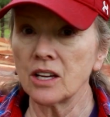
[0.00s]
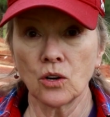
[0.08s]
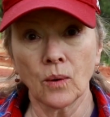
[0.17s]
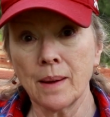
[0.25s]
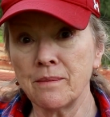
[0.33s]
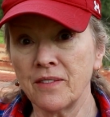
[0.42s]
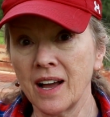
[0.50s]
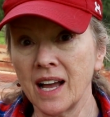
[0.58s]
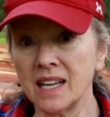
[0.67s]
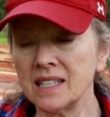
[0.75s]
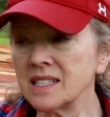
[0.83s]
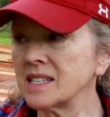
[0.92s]

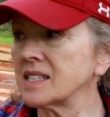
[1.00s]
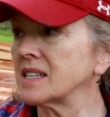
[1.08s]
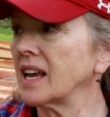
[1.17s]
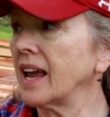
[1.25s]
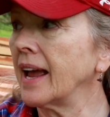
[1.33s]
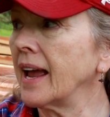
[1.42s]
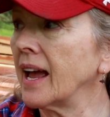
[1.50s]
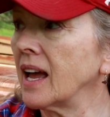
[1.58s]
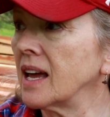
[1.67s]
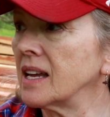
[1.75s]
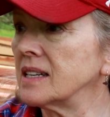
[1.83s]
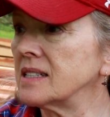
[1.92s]
grapevines,
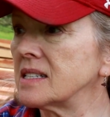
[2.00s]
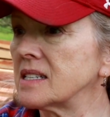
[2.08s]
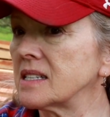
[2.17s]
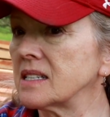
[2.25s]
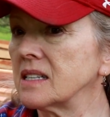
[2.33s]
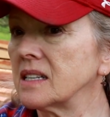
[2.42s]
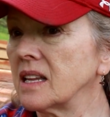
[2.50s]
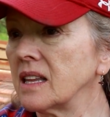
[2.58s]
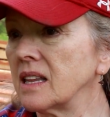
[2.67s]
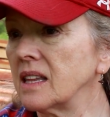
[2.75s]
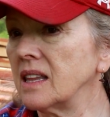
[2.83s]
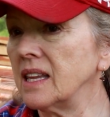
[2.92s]
and
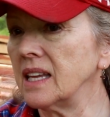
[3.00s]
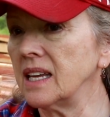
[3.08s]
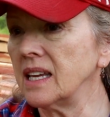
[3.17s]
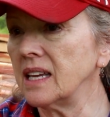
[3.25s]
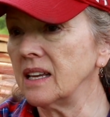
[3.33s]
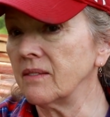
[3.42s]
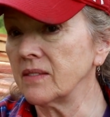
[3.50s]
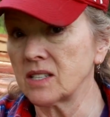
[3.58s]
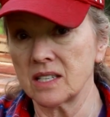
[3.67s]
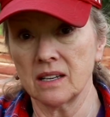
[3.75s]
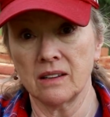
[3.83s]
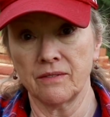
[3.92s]
the
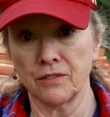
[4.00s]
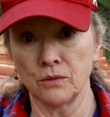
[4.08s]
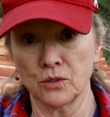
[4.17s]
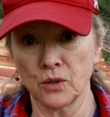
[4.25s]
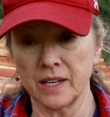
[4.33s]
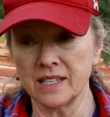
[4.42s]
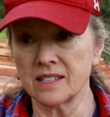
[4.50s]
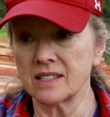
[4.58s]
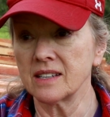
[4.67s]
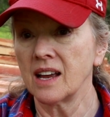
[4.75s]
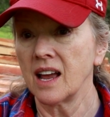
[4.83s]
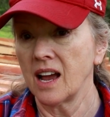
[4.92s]
fruit
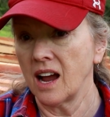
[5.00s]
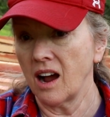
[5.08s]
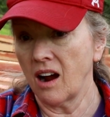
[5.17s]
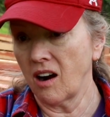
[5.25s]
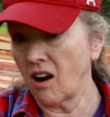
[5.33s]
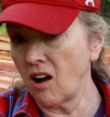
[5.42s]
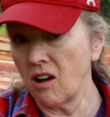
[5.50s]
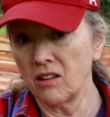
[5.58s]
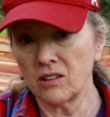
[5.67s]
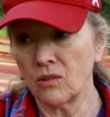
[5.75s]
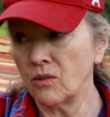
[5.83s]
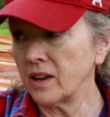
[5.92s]
trees. are
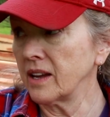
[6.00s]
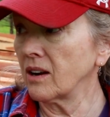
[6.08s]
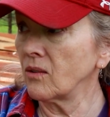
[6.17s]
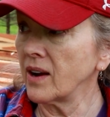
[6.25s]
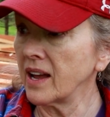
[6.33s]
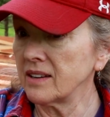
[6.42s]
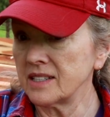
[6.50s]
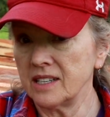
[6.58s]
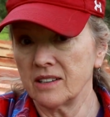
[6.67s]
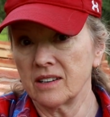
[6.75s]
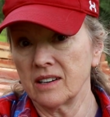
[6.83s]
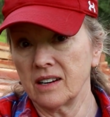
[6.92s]
all going around
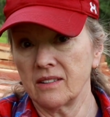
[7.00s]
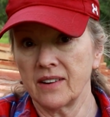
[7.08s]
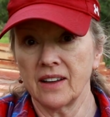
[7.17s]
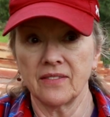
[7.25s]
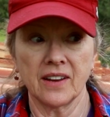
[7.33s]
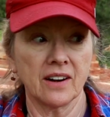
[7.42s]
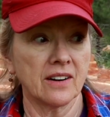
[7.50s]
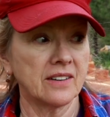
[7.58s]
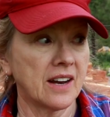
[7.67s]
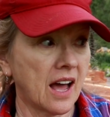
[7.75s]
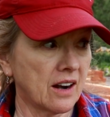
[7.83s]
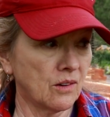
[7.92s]
here and around there,
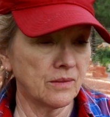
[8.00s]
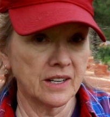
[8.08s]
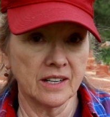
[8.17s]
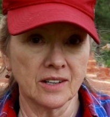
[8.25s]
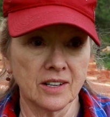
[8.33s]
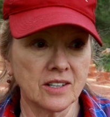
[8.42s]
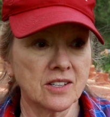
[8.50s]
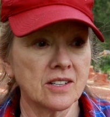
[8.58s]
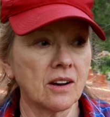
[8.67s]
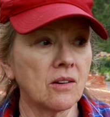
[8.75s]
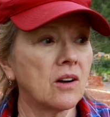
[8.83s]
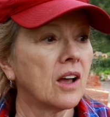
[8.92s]
not over here.
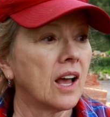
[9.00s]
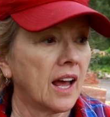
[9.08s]
So